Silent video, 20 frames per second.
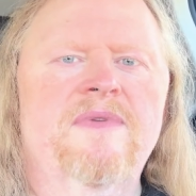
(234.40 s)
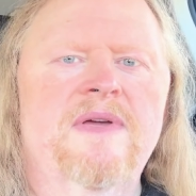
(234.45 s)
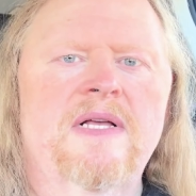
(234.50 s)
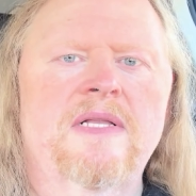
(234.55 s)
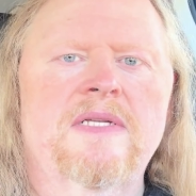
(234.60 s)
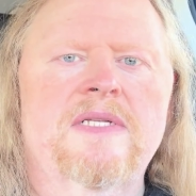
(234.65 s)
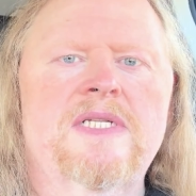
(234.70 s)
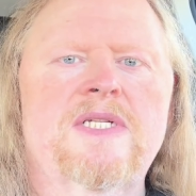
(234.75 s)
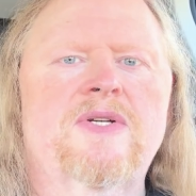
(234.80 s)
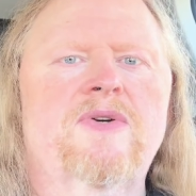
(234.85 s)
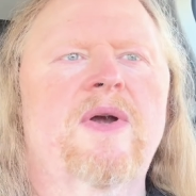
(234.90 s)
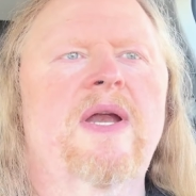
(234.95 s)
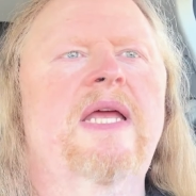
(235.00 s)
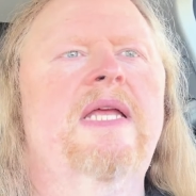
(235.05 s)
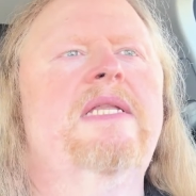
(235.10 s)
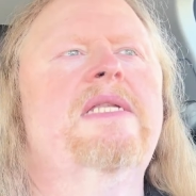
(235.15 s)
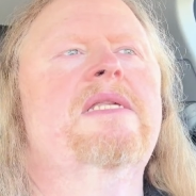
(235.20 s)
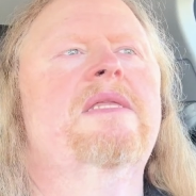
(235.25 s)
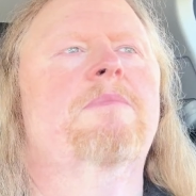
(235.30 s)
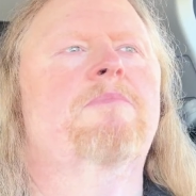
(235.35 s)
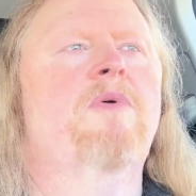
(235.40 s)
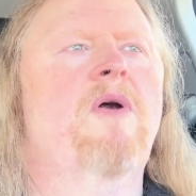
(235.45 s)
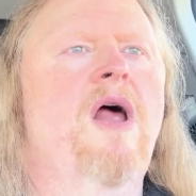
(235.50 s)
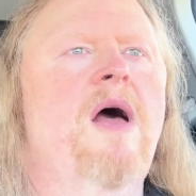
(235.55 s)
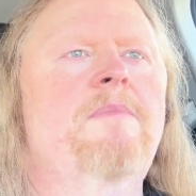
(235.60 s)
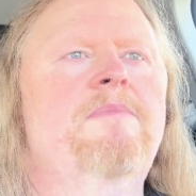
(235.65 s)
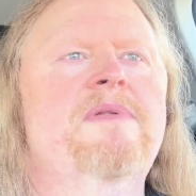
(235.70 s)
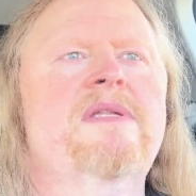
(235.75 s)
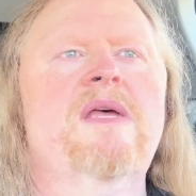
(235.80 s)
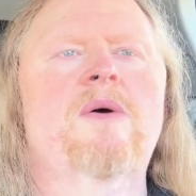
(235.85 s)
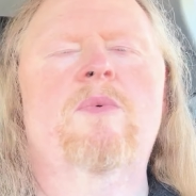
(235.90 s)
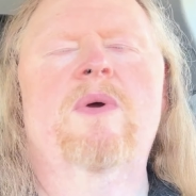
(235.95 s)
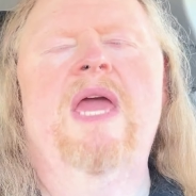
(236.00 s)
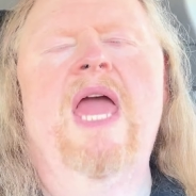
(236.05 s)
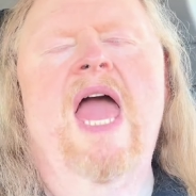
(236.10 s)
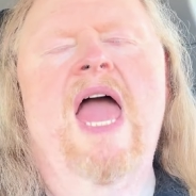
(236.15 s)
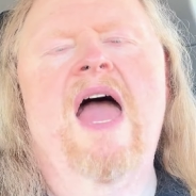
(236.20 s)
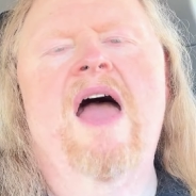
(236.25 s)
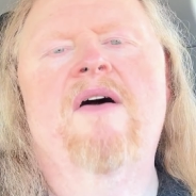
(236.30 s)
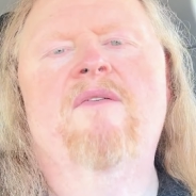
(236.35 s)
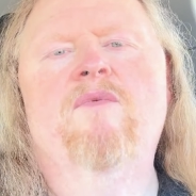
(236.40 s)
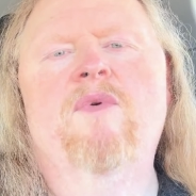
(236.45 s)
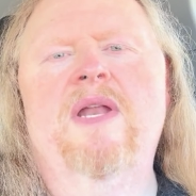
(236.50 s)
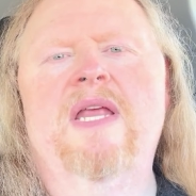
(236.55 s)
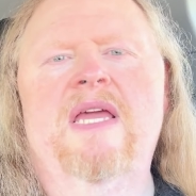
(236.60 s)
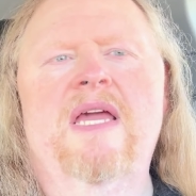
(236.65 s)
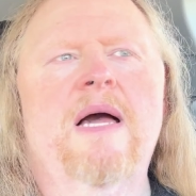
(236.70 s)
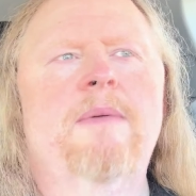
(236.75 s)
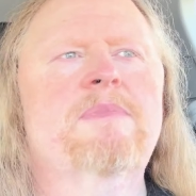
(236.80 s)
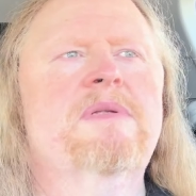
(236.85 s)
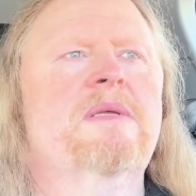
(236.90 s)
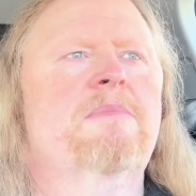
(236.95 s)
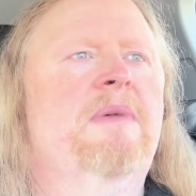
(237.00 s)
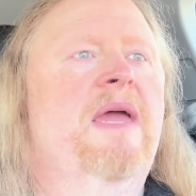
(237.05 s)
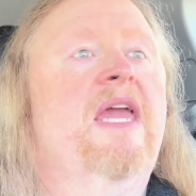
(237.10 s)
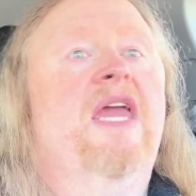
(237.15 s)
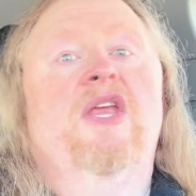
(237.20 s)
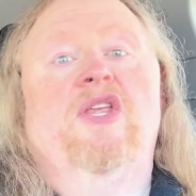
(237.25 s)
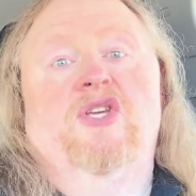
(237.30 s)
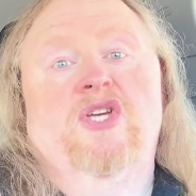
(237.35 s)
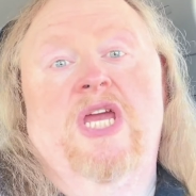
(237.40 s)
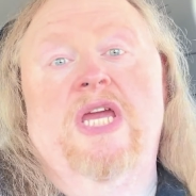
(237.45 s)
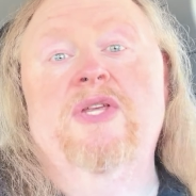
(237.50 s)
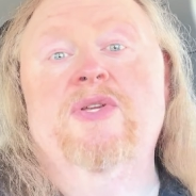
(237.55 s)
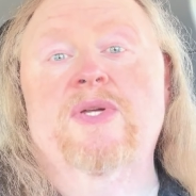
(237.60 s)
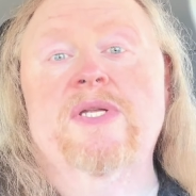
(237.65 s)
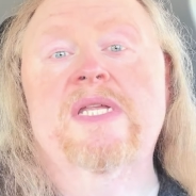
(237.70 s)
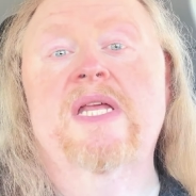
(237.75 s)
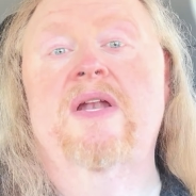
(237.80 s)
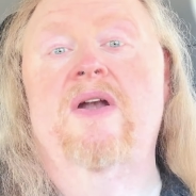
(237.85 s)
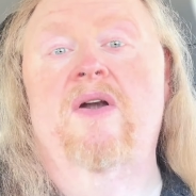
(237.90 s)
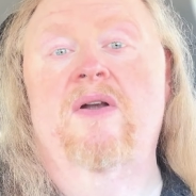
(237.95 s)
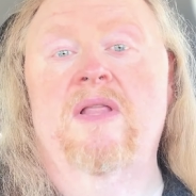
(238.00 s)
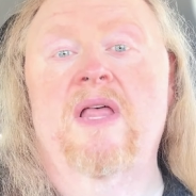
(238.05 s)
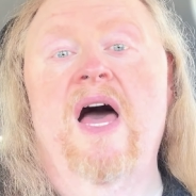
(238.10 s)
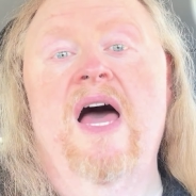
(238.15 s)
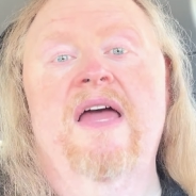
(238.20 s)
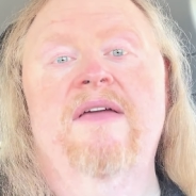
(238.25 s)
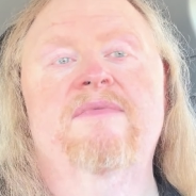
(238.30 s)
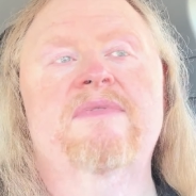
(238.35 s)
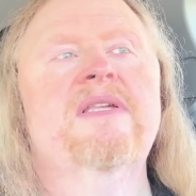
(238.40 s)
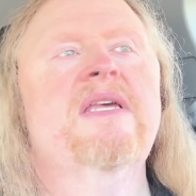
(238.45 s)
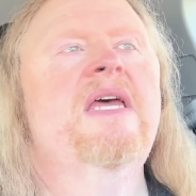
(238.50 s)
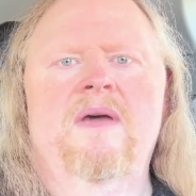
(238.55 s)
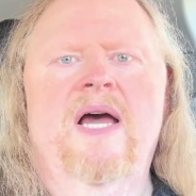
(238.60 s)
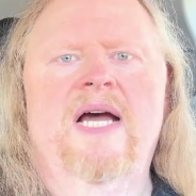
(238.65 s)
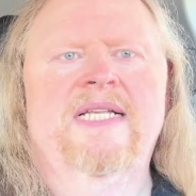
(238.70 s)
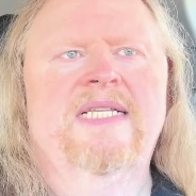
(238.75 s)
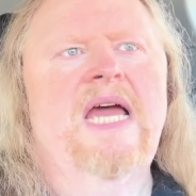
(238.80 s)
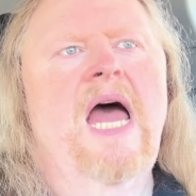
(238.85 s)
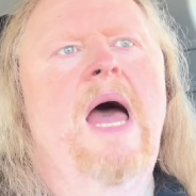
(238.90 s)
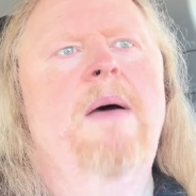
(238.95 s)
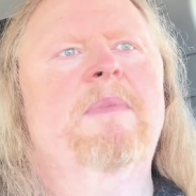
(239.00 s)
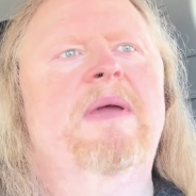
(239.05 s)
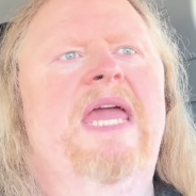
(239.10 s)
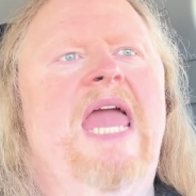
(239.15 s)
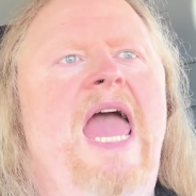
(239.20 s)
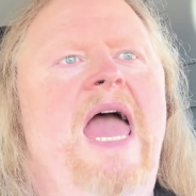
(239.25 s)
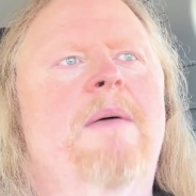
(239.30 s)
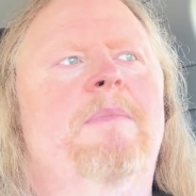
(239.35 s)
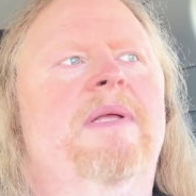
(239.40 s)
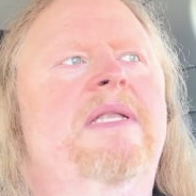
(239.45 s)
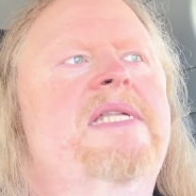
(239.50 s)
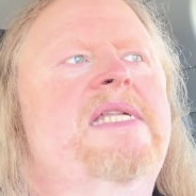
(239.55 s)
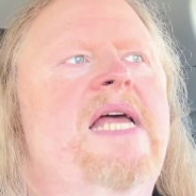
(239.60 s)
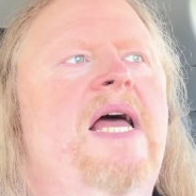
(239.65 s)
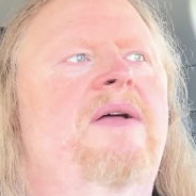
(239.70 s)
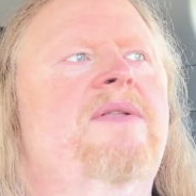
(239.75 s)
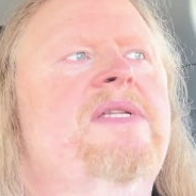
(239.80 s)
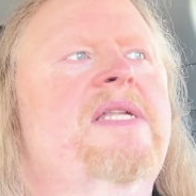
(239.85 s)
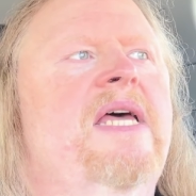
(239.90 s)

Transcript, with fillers: illustrates the problems that we have when it comes to making changes in our lives. Atomic Habits sounds